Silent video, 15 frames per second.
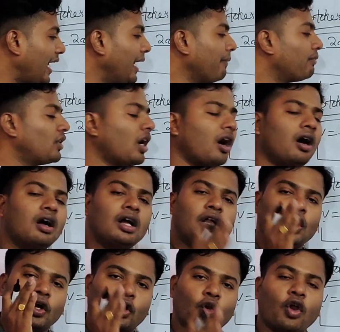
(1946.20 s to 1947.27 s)
if the
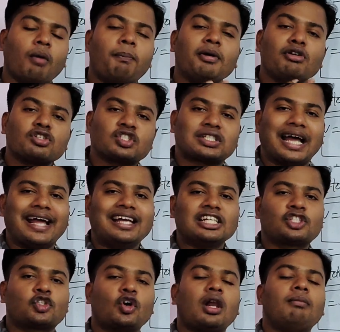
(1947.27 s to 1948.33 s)
globule
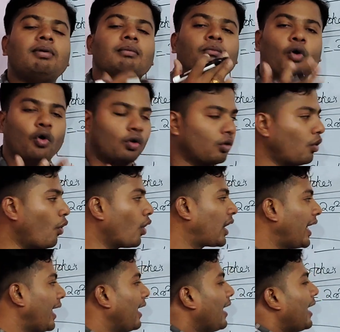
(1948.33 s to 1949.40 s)
size will be more,
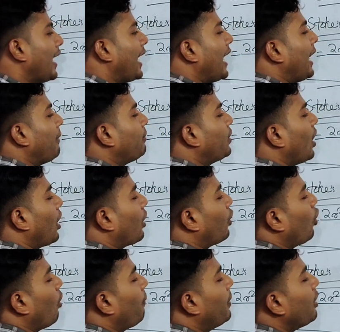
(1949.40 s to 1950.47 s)
okay, if the
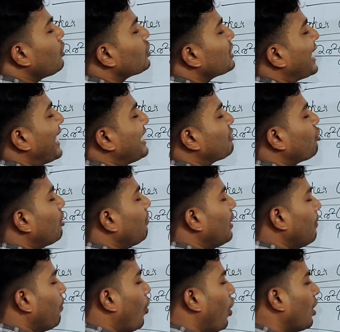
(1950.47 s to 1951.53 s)
globule size will
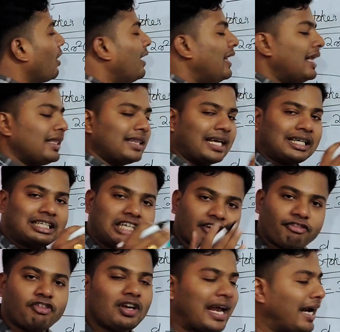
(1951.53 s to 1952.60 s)
be more, then
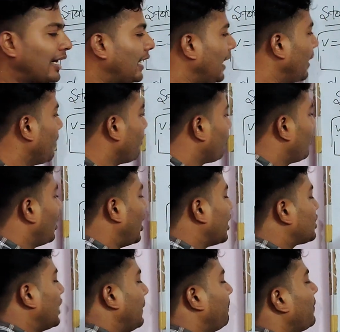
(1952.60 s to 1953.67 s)
definitely,
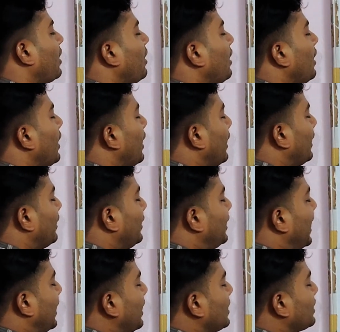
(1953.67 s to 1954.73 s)
listen,
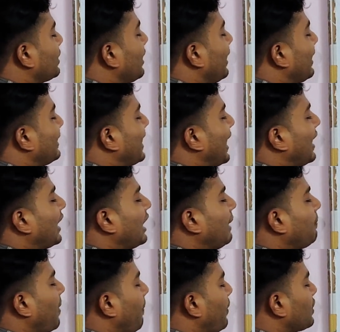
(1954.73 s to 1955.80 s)
that is
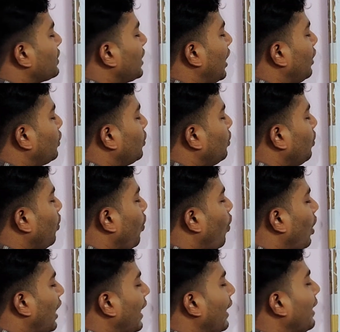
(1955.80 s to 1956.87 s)
directly proportional to,
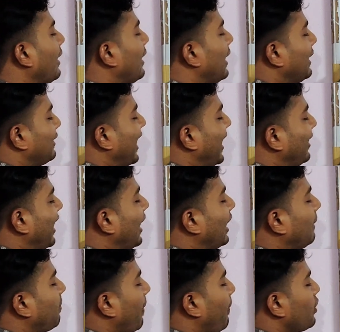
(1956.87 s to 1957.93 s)
okay,
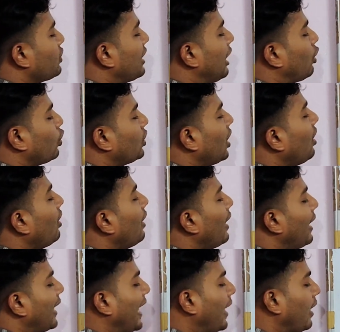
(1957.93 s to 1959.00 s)
directly proportional to
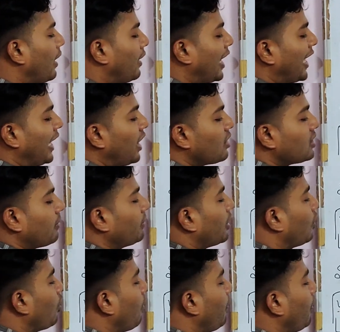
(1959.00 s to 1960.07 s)
the radius of
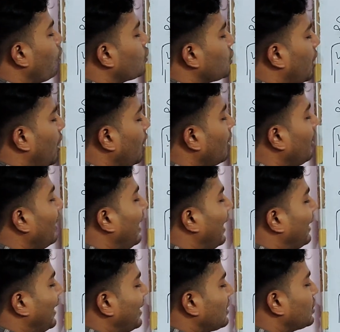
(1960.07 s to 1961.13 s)
the globules or
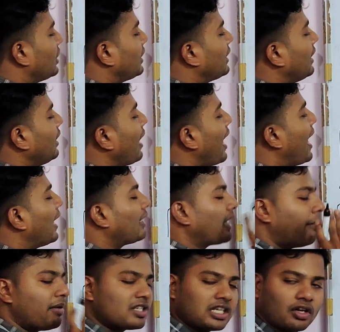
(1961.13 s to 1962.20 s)
density
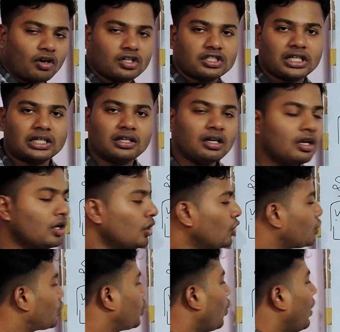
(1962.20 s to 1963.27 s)
and gravitational constant.
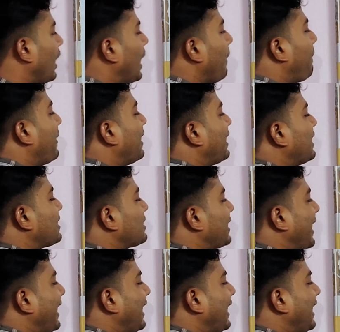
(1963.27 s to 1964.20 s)
So if it is